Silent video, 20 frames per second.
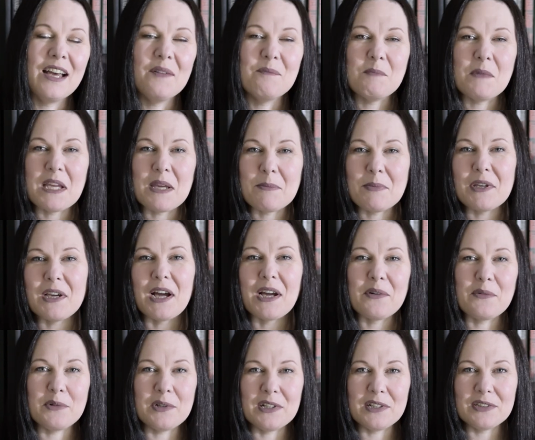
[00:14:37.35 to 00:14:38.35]
maybe I
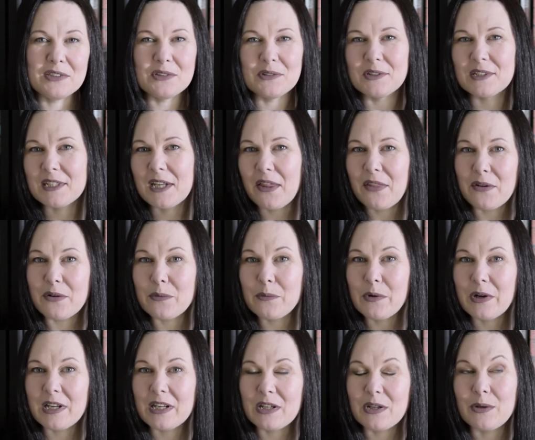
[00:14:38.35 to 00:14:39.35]
will do another
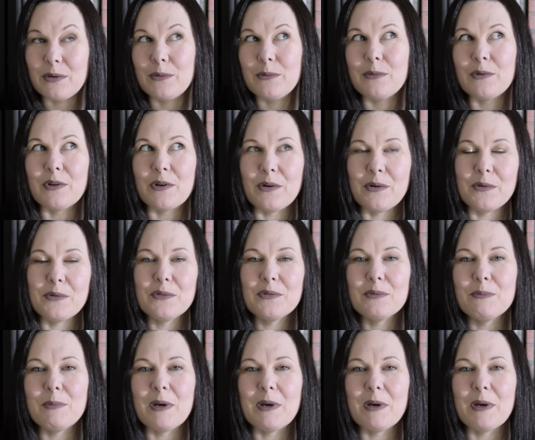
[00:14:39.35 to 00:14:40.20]
one, who knows,